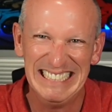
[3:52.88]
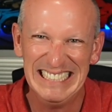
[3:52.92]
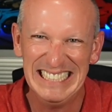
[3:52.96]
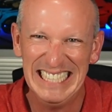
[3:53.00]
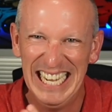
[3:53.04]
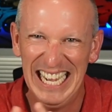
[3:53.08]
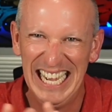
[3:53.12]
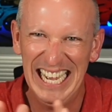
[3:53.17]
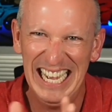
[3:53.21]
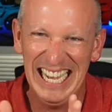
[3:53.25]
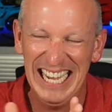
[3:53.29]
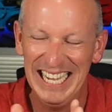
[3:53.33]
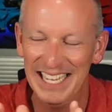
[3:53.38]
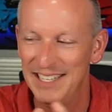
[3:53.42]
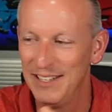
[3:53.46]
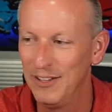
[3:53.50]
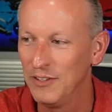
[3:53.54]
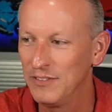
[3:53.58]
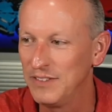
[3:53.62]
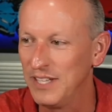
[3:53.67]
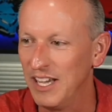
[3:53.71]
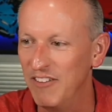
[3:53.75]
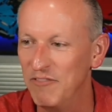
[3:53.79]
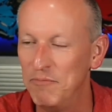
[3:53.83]
a
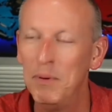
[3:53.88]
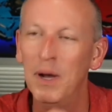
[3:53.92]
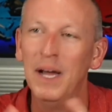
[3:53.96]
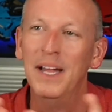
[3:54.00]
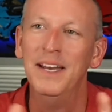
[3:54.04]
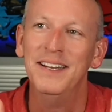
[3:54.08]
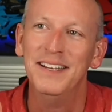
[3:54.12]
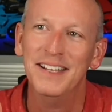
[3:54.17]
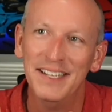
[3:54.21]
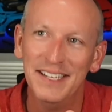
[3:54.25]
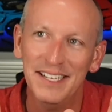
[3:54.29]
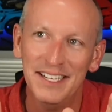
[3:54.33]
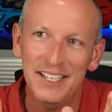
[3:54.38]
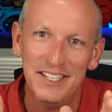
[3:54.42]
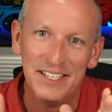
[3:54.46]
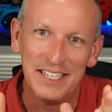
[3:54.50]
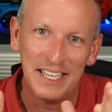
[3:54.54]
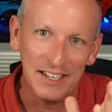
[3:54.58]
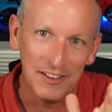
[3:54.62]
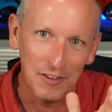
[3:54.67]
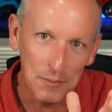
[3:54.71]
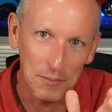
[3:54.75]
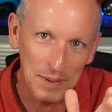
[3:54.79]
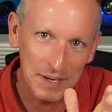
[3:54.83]
little tough, but you get
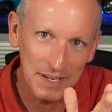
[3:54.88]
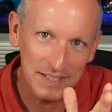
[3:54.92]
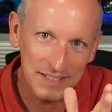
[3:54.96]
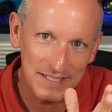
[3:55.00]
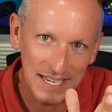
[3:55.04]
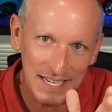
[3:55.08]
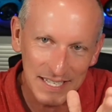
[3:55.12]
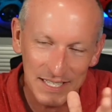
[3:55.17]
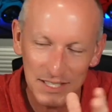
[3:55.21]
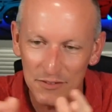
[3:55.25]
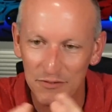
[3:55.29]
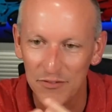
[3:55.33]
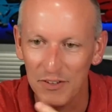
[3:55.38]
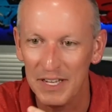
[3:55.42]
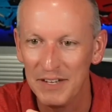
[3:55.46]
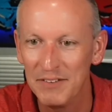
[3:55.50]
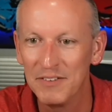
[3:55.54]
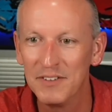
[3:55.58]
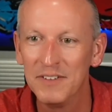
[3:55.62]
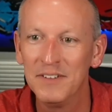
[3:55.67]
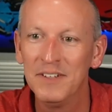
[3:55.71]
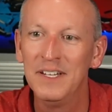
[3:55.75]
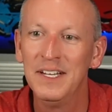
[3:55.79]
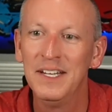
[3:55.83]
a little bit of the taste of
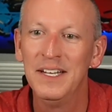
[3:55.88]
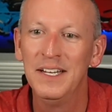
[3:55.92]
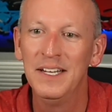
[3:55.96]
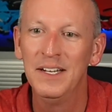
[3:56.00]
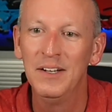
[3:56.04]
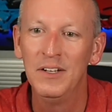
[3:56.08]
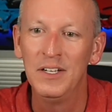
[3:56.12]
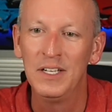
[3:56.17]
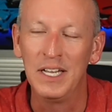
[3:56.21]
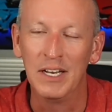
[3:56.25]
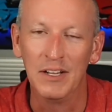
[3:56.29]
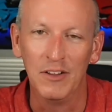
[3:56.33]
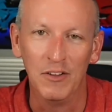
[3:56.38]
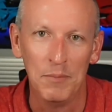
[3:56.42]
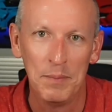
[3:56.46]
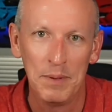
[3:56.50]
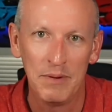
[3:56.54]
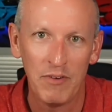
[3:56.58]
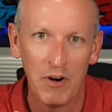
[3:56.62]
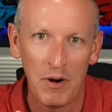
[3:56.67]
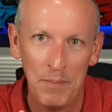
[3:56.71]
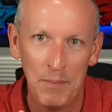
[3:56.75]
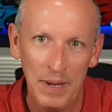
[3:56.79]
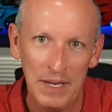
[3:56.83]
flavor, get a little bit
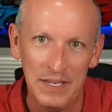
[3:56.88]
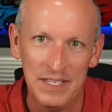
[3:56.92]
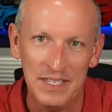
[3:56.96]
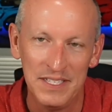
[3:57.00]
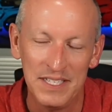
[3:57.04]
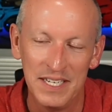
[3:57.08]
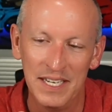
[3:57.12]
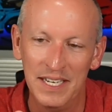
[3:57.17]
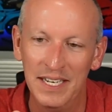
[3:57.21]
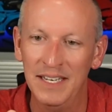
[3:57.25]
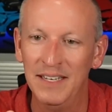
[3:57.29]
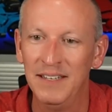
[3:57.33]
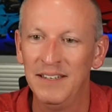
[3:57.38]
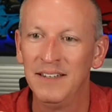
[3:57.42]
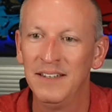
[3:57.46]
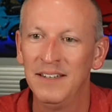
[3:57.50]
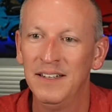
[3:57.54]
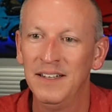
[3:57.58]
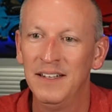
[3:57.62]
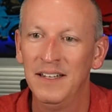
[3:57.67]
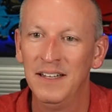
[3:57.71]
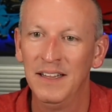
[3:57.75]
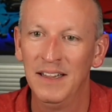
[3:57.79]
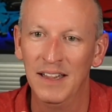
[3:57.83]
of our opinions in it,
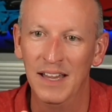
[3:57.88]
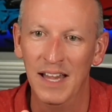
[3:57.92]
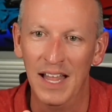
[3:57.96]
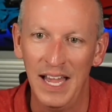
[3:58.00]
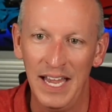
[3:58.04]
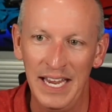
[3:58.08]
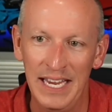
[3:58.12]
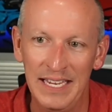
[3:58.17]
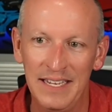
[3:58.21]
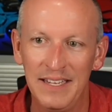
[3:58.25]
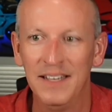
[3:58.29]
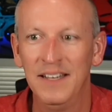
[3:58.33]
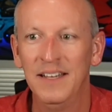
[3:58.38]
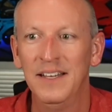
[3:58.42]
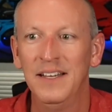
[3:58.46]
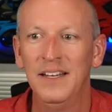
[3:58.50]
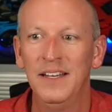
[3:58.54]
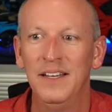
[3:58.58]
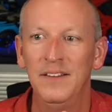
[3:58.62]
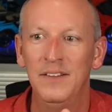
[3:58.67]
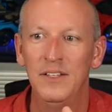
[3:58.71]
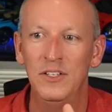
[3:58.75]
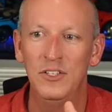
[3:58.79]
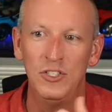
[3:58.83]
like
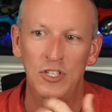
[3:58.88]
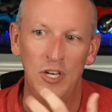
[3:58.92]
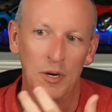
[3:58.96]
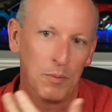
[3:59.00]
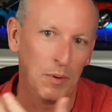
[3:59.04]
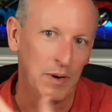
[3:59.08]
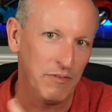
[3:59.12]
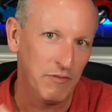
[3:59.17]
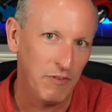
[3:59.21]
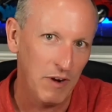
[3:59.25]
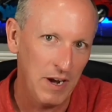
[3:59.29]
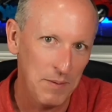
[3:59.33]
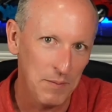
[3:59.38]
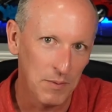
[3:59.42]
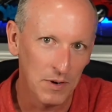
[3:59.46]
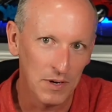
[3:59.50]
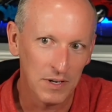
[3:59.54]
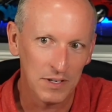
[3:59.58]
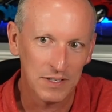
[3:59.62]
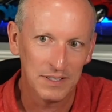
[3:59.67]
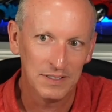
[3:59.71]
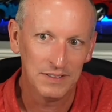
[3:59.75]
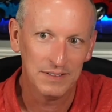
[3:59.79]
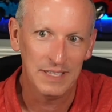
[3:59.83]
the SharePoint
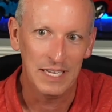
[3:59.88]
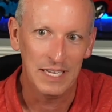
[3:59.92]
Framework. They